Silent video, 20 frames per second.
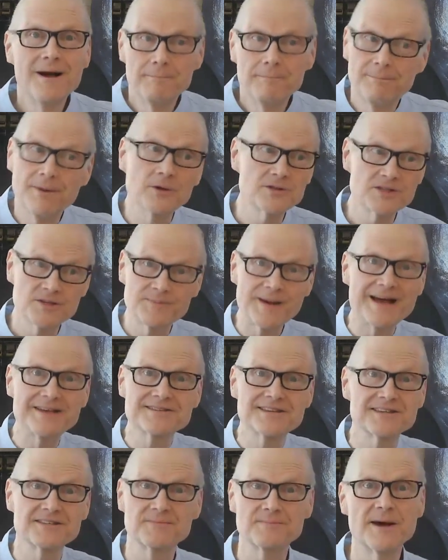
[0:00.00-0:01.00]
Both
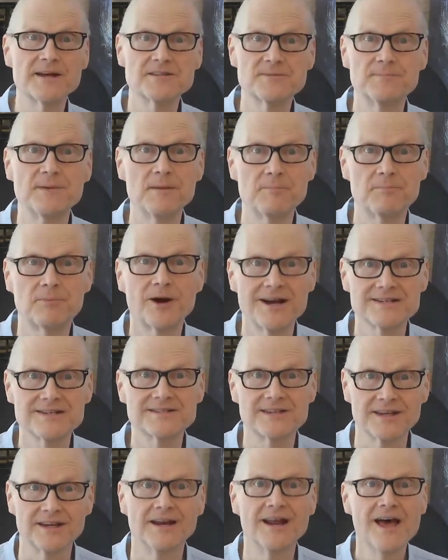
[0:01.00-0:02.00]
spouses must be
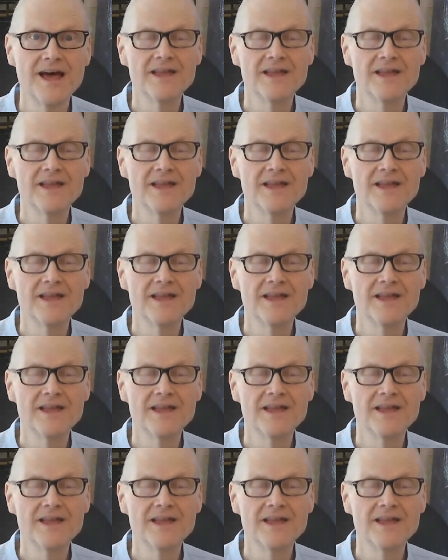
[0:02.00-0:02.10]
present.